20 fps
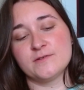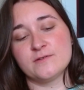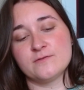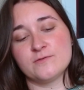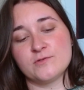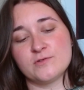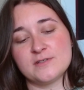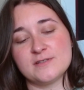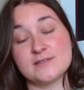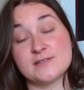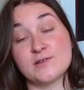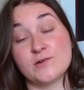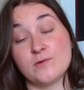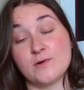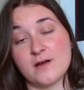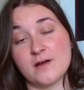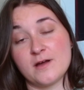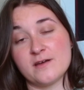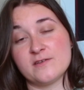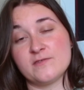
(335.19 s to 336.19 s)
or at least
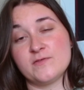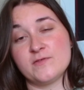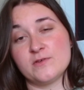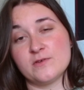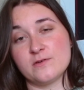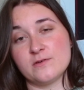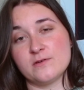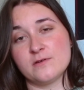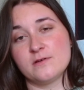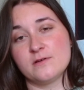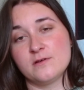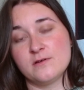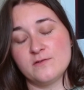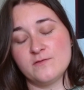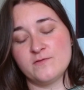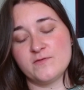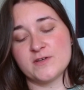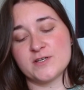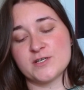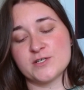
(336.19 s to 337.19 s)
quite a few
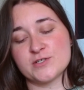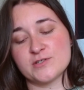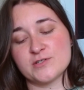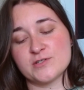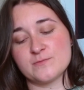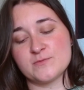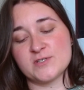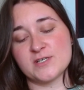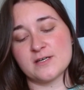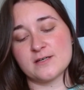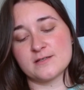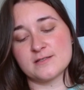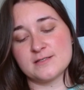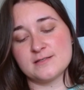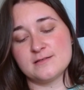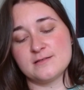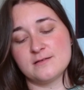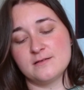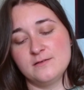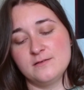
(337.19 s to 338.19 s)
finished
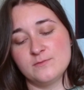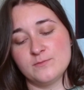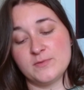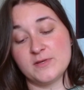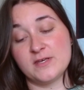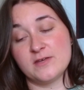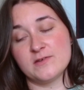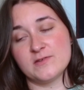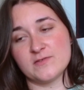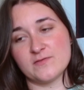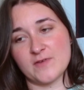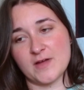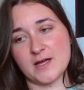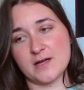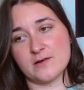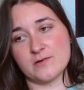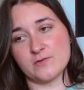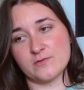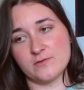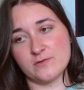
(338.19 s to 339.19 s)
objects because of
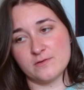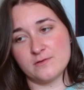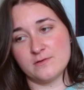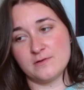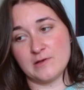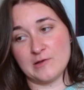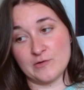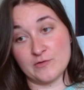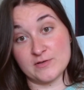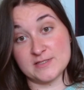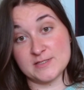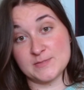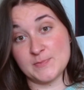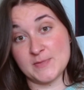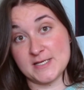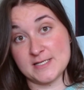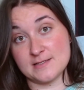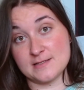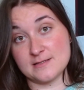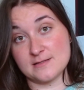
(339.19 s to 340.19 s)
how long it's
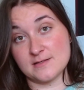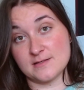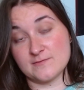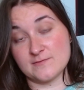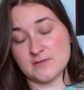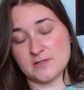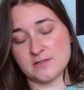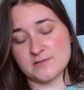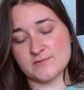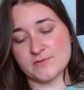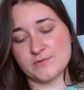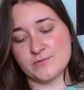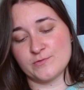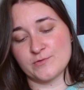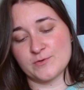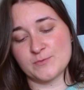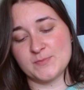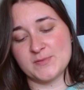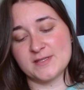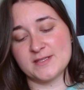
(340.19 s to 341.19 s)
been since I've last
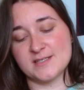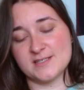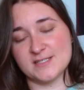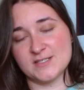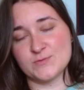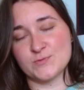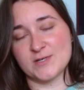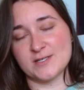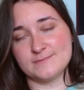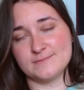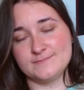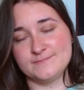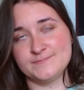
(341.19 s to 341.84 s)
recorded. But this one,